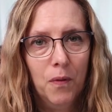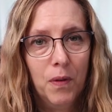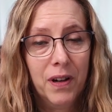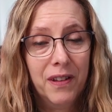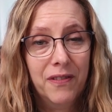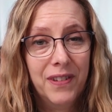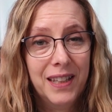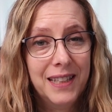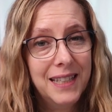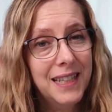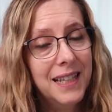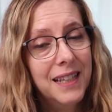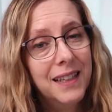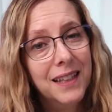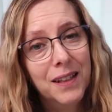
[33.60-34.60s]
where if it
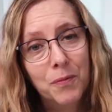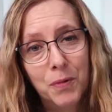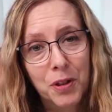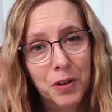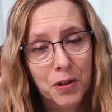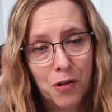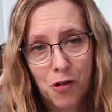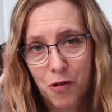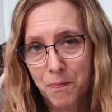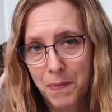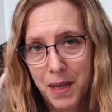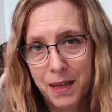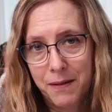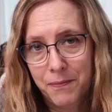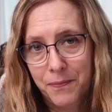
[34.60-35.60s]
did, it wouldn't harm
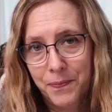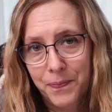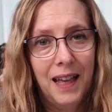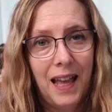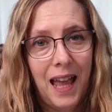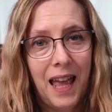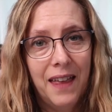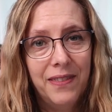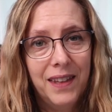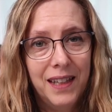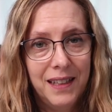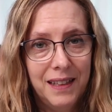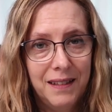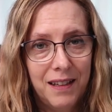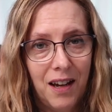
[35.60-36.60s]
me. And
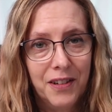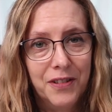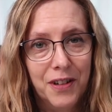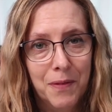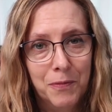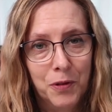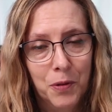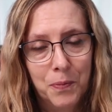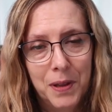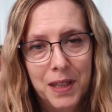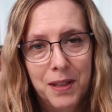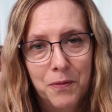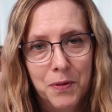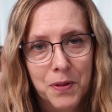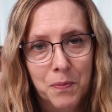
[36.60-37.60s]
then Dr. M told me
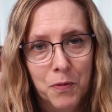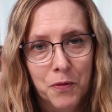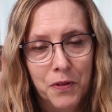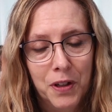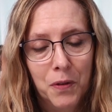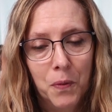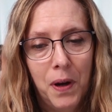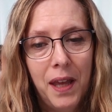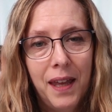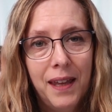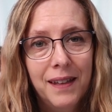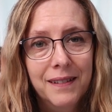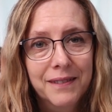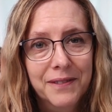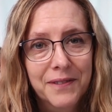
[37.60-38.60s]
he was moving
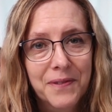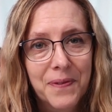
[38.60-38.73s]
away,